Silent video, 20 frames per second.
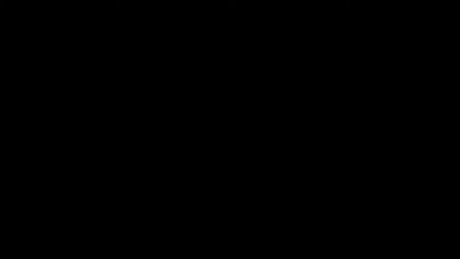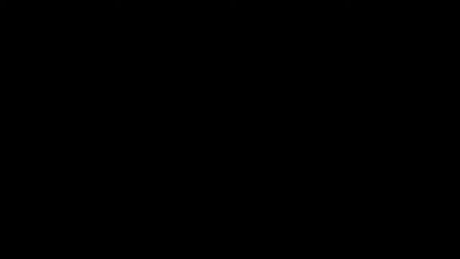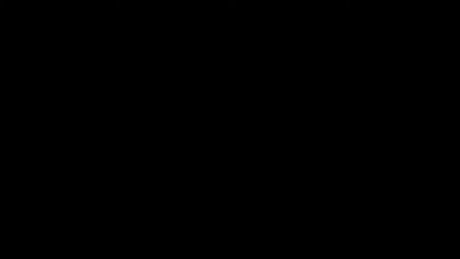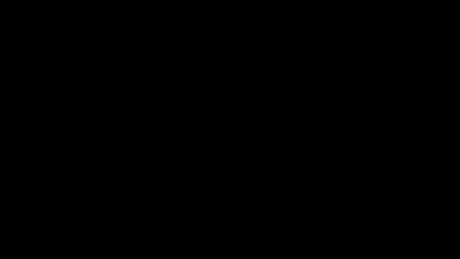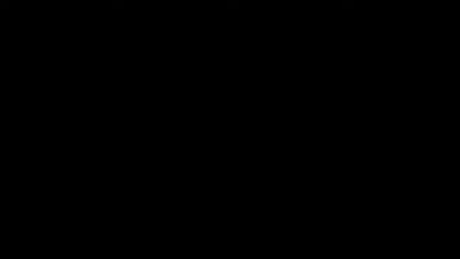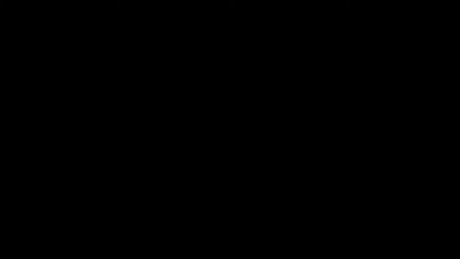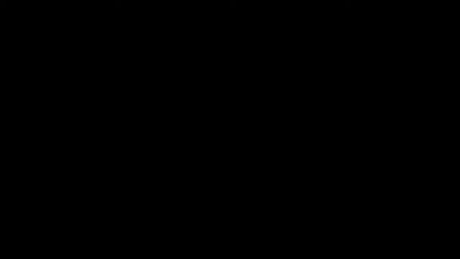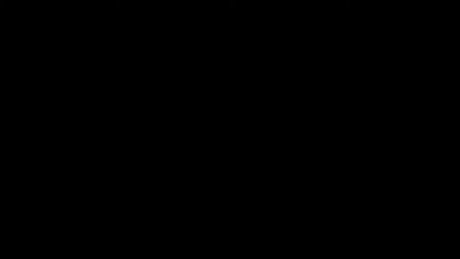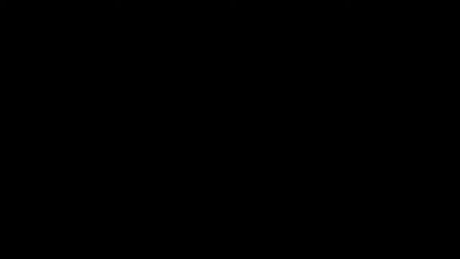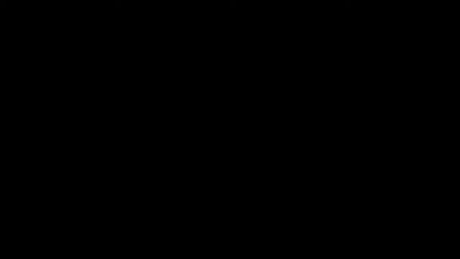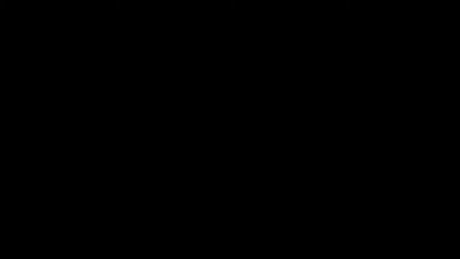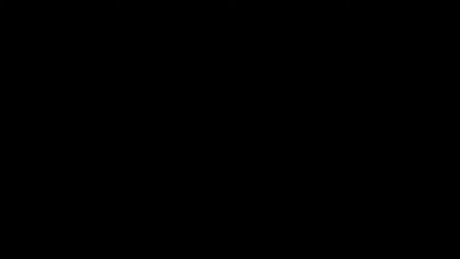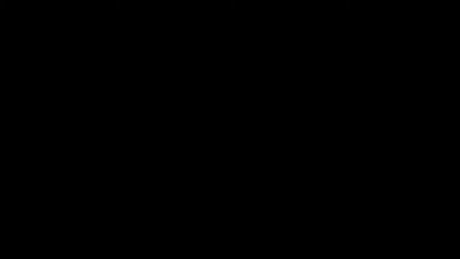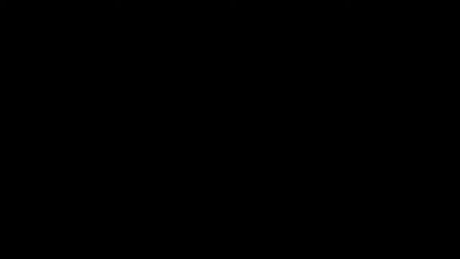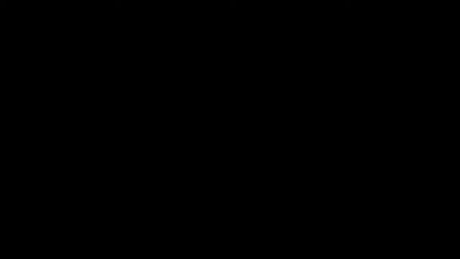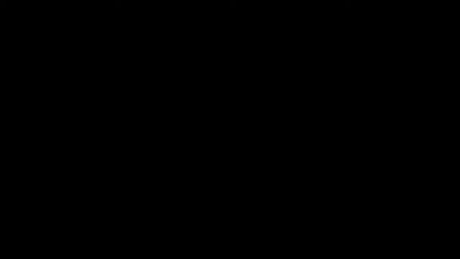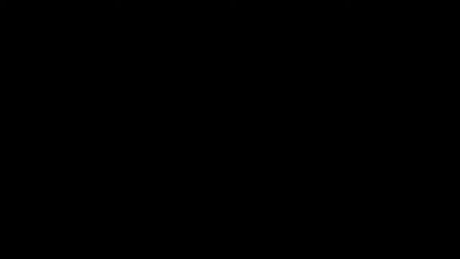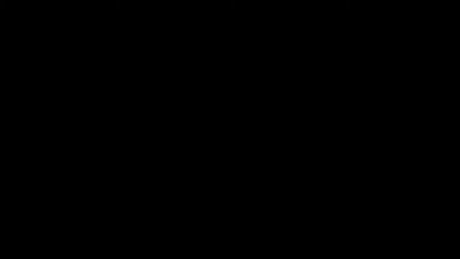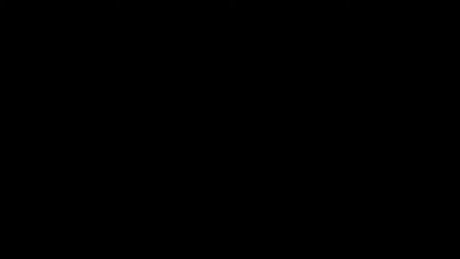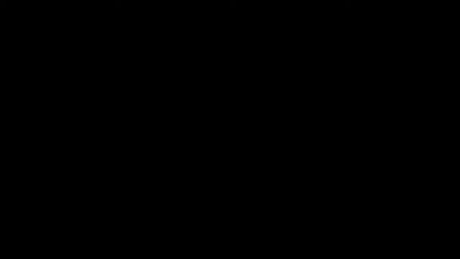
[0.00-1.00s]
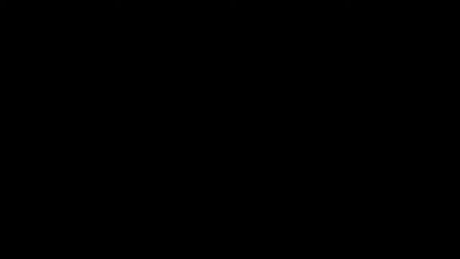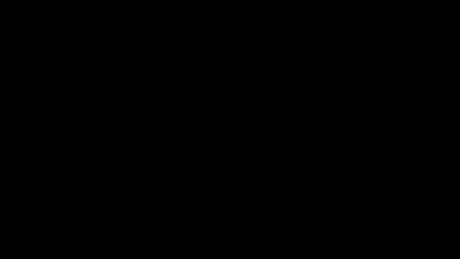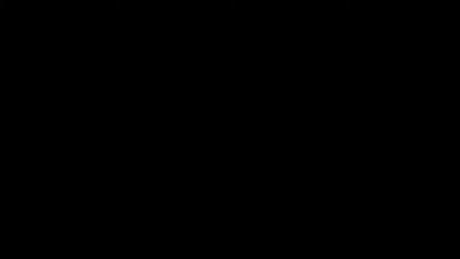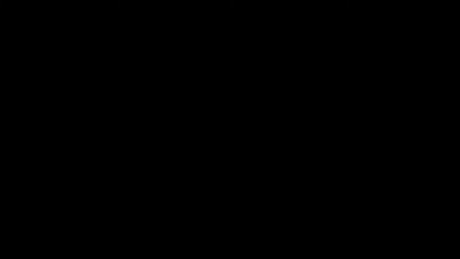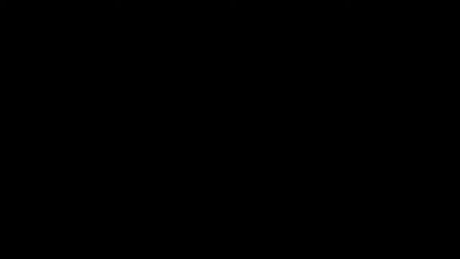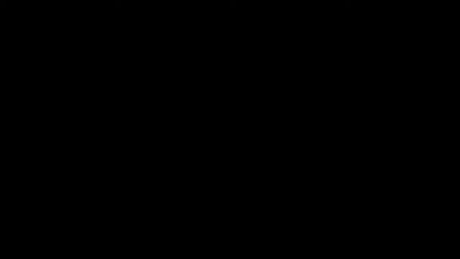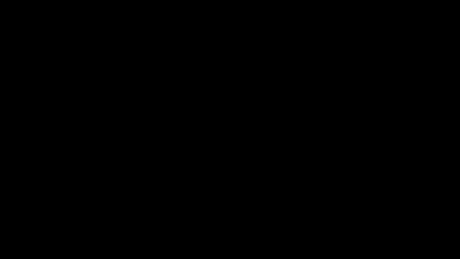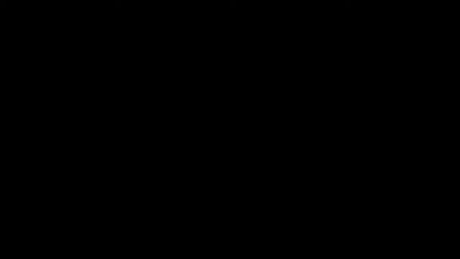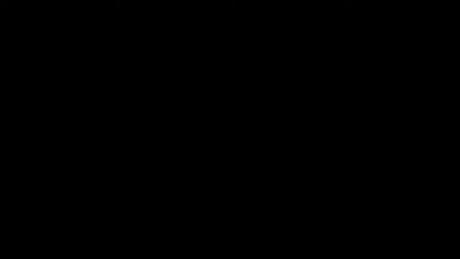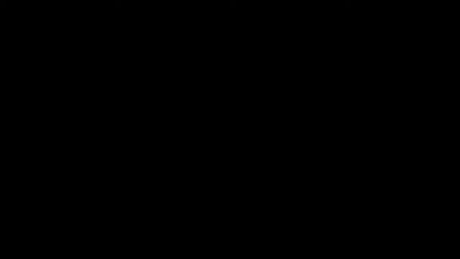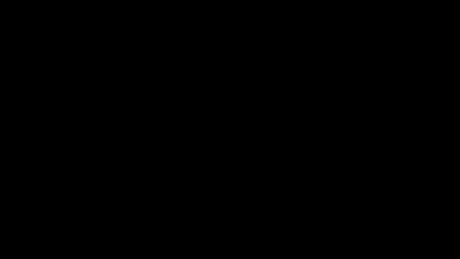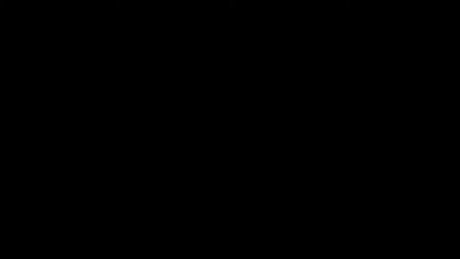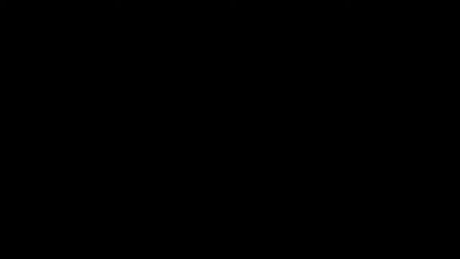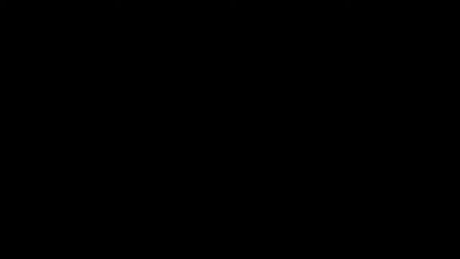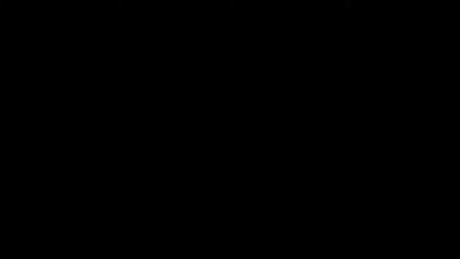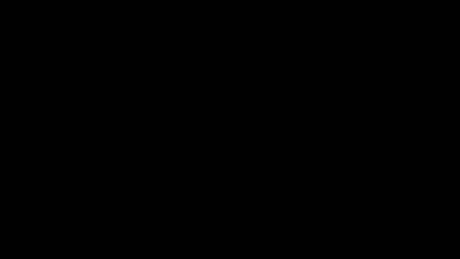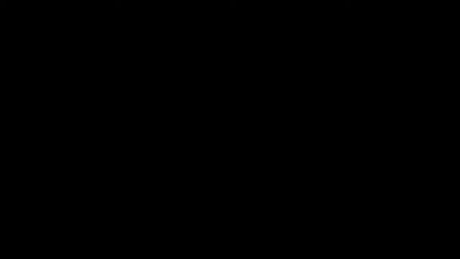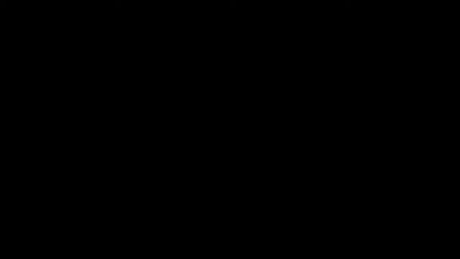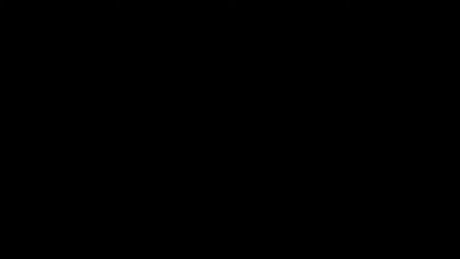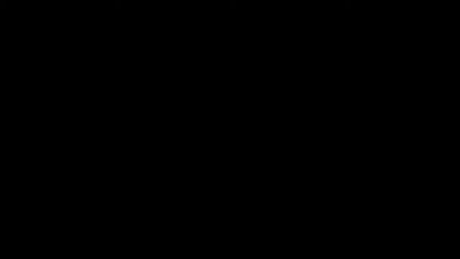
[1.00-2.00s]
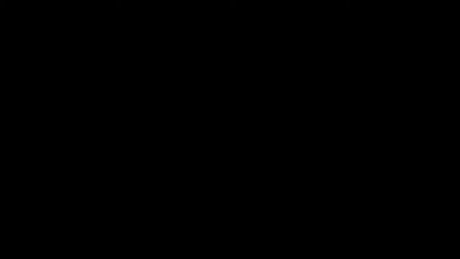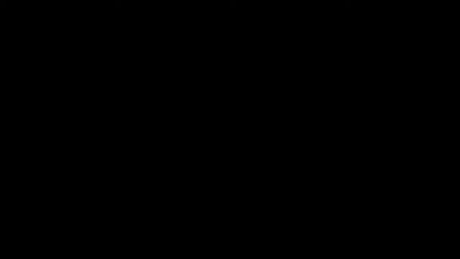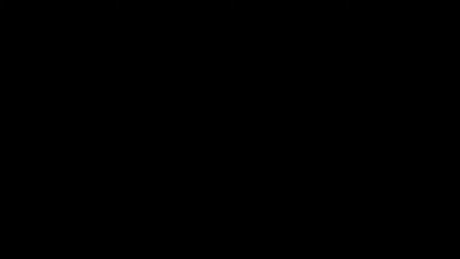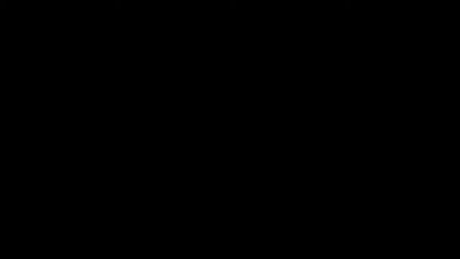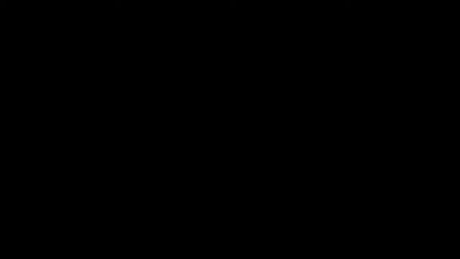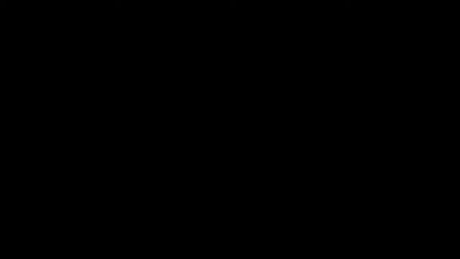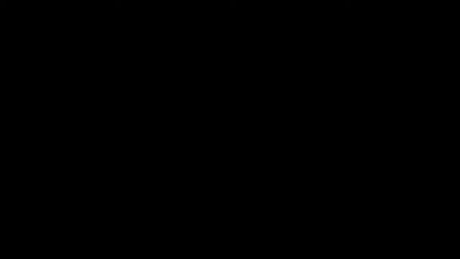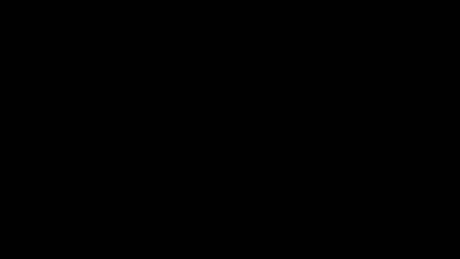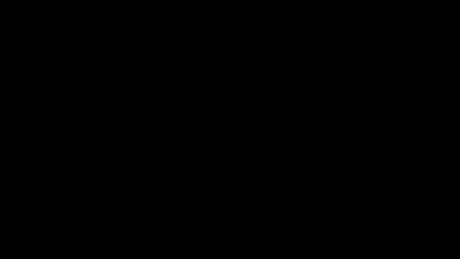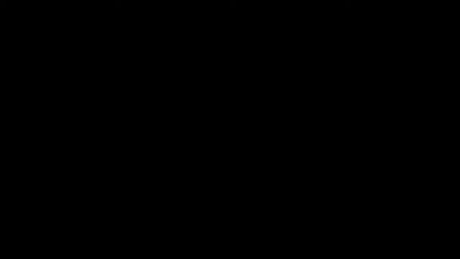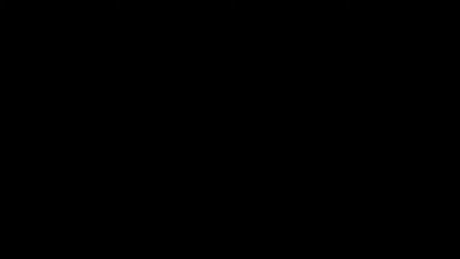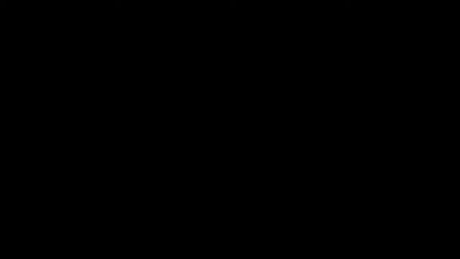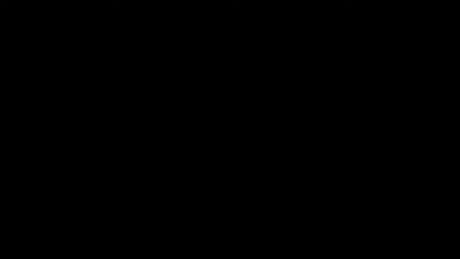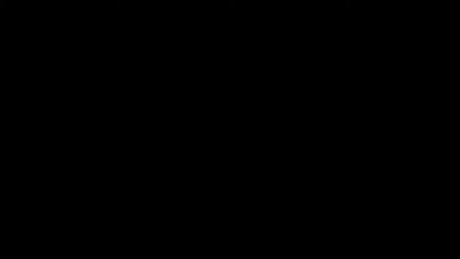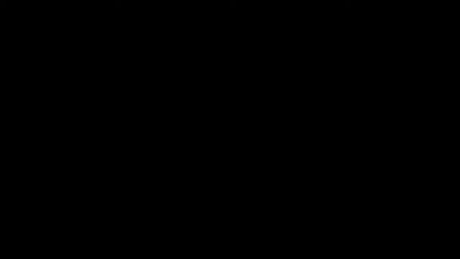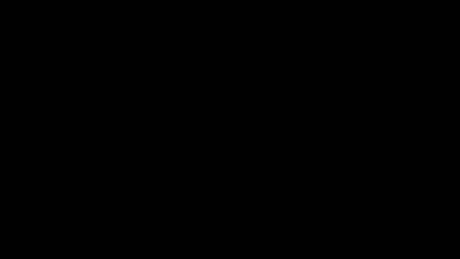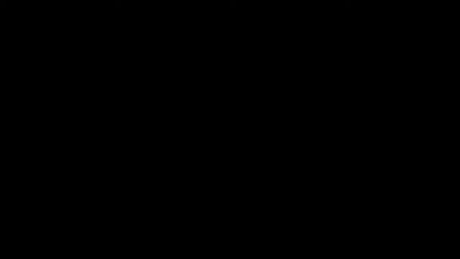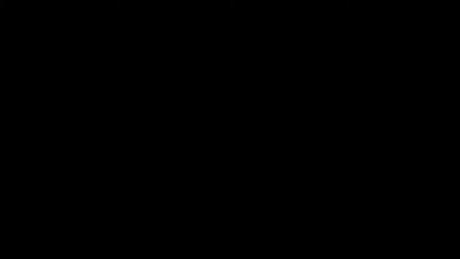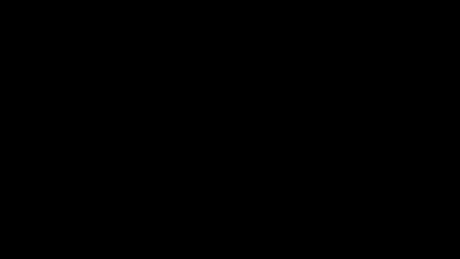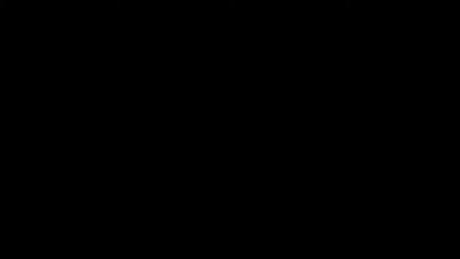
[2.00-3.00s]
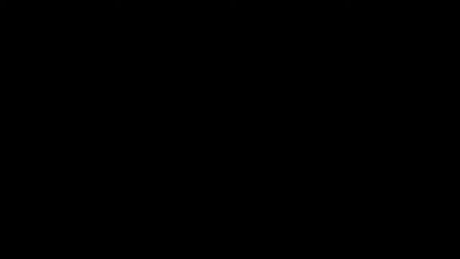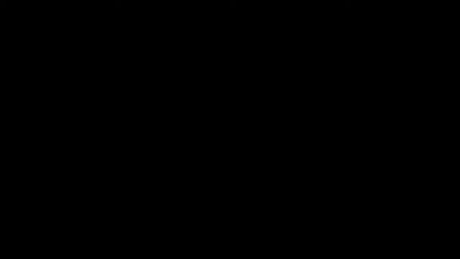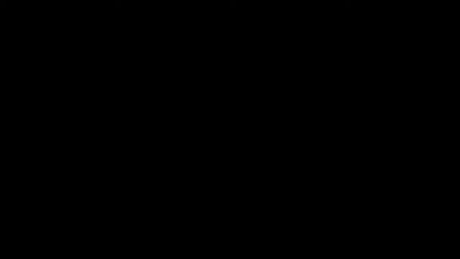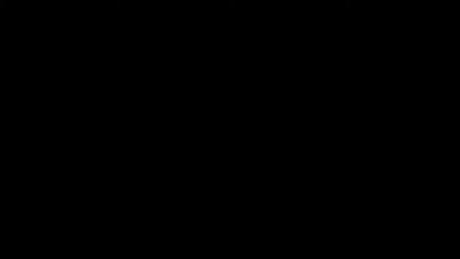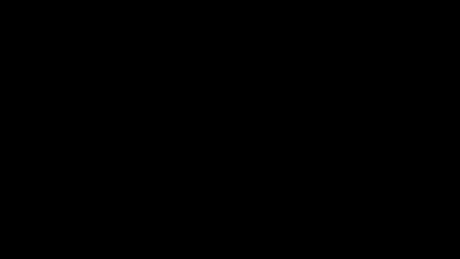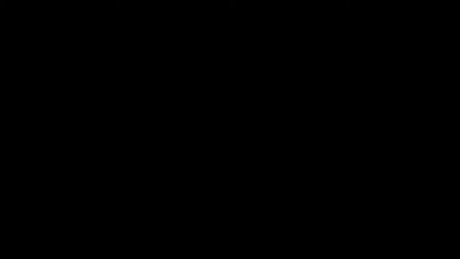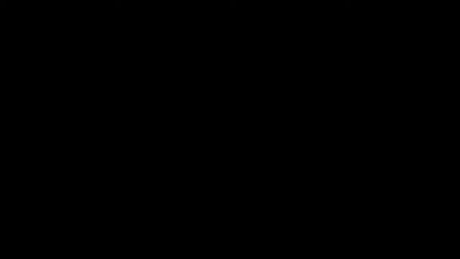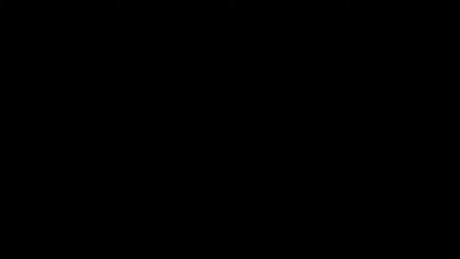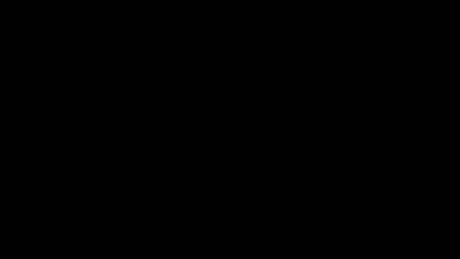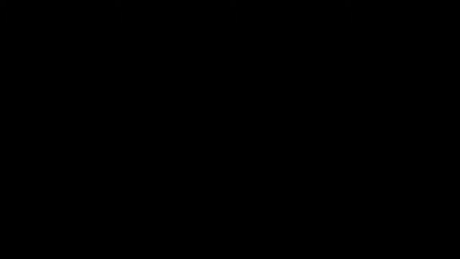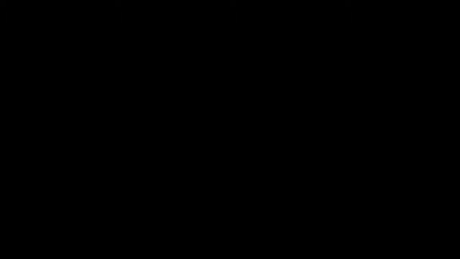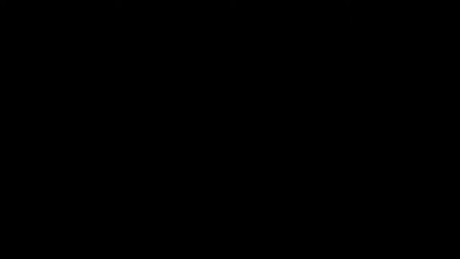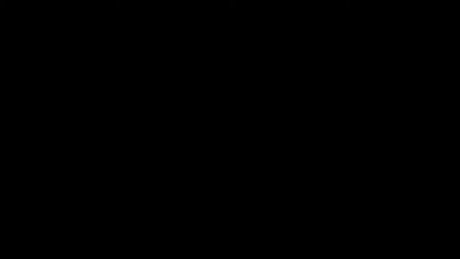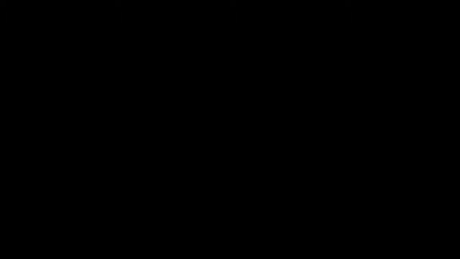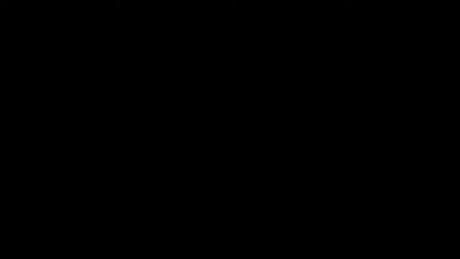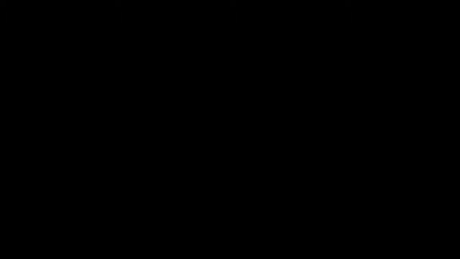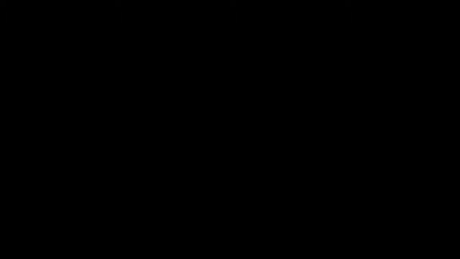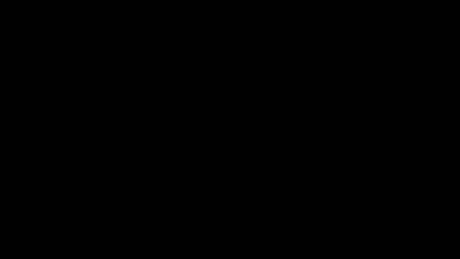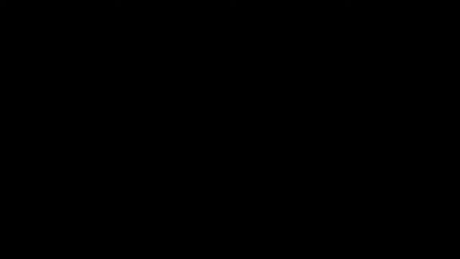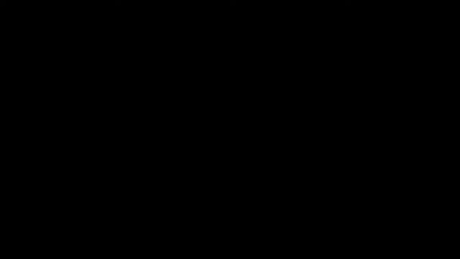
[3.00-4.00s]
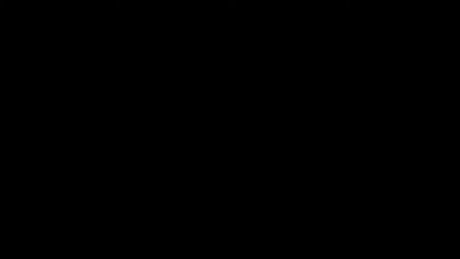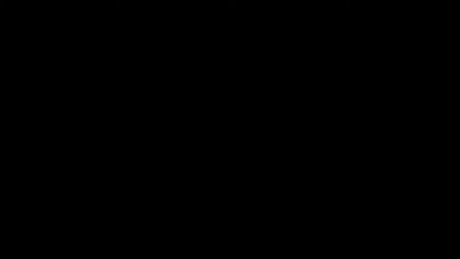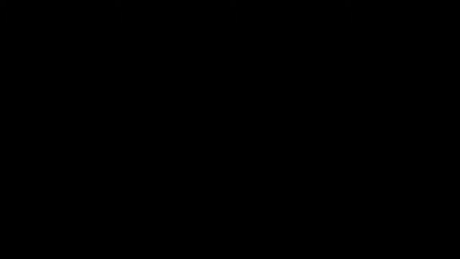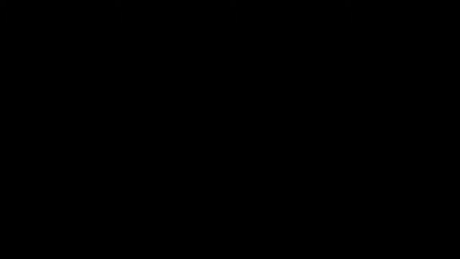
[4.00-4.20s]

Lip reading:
[unreadable: no face in view]